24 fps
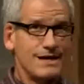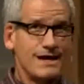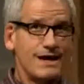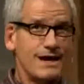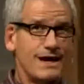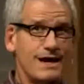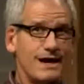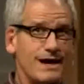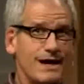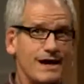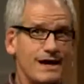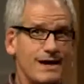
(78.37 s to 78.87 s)

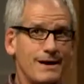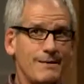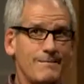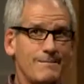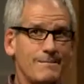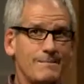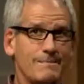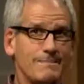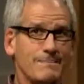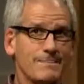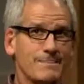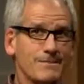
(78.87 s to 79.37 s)

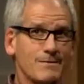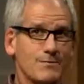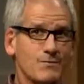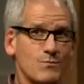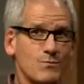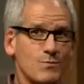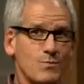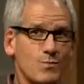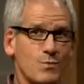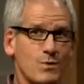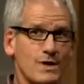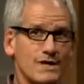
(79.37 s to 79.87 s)
Um,
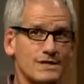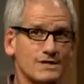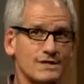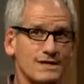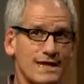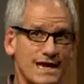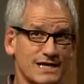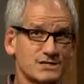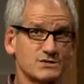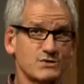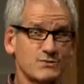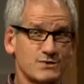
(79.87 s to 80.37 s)
went,
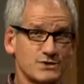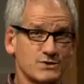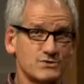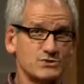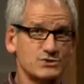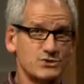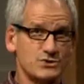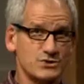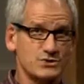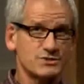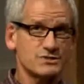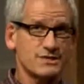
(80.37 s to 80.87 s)
actually went to
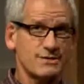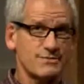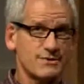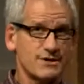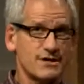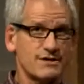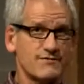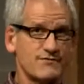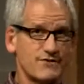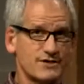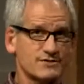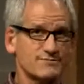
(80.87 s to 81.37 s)
junior
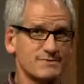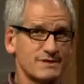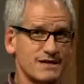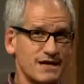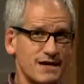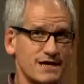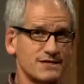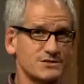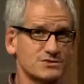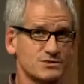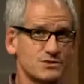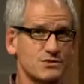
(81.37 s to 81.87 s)
seminary, freshman in
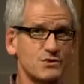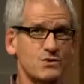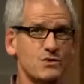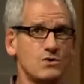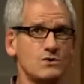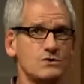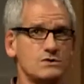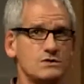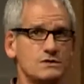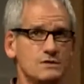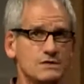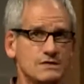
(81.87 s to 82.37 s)
high
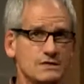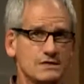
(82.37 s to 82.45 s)
school.